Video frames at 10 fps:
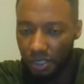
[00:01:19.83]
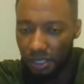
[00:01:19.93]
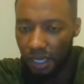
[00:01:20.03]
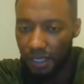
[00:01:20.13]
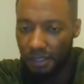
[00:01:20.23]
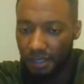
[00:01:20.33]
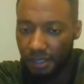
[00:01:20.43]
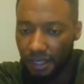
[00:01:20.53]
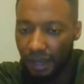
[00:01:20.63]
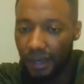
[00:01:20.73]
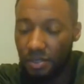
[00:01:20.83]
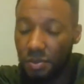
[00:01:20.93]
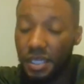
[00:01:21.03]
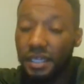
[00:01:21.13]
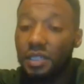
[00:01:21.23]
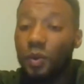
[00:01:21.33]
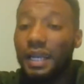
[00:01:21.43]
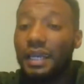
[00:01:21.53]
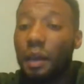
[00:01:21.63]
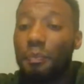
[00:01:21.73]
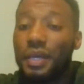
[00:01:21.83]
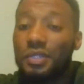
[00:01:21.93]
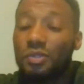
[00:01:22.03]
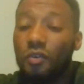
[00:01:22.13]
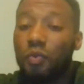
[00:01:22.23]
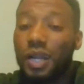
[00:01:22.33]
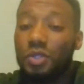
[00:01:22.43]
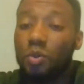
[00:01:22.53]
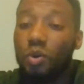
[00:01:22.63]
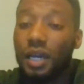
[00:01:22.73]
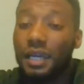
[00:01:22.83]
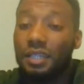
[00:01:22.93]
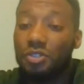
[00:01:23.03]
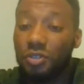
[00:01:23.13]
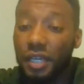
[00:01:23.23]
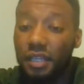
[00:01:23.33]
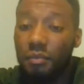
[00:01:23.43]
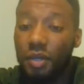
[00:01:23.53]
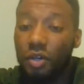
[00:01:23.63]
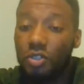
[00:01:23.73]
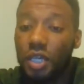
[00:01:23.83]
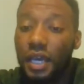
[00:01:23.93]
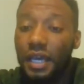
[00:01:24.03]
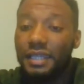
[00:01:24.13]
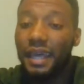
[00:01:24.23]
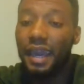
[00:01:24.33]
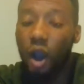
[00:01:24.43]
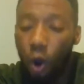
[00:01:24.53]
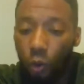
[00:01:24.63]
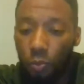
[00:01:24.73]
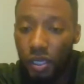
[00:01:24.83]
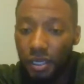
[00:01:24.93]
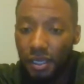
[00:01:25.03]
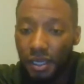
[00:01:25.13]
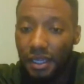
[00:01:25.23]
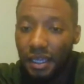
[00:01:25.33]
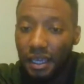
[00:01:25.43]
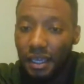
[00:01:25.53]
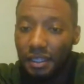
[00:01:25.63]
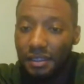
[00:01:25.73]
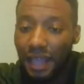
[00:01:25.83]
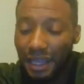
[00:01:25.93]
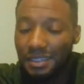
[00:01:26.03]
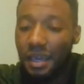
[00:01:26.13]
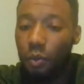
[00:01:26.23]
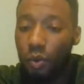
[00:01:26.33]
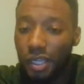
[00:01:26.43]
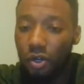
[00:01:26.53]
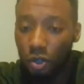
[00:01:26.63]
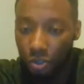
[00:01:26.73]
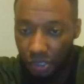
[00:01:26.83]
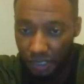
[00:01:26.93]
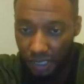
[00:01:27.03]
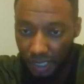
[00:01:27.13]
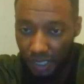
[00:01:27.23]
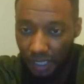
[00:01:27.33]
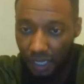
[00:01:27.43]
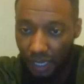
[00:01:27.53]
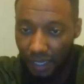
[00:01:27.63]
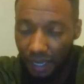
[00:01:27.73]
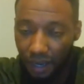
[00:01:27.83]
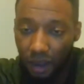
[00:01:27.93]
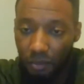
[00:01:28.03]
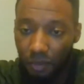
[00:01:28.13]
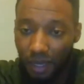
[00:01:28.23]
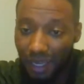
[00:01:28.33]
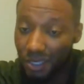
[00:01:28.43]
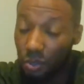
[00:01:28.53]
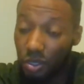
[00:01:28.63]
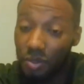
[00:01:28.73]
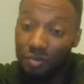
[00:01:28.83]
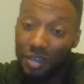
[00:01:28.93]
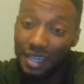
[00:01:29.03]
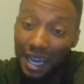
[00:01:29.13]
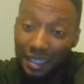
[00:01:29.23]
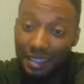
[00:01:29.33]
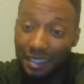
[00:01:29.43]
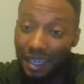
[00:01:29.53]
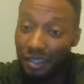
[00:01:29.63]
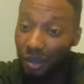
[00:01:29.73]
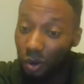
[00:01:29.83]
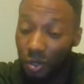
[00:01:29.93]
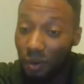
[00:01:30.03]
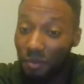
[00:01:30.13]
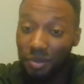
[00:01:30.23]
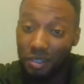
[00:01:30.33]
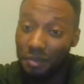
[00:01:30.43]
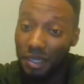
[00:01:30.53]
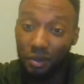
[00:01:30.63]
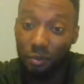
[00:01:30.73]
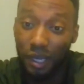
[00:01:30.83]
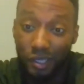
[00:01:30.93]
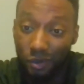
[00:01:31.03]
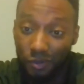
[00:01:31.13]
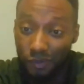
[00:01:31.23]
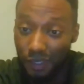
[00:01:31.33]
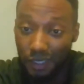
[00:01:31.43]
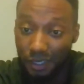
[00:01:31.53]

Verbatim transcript: these guys. And that's what I'm saying. That's why they get pissed off when I talk against trading because they're hoping that's their winning lottery ticket. And I come and I tell them the reality that, yo, you're probably not going to make no money off of it.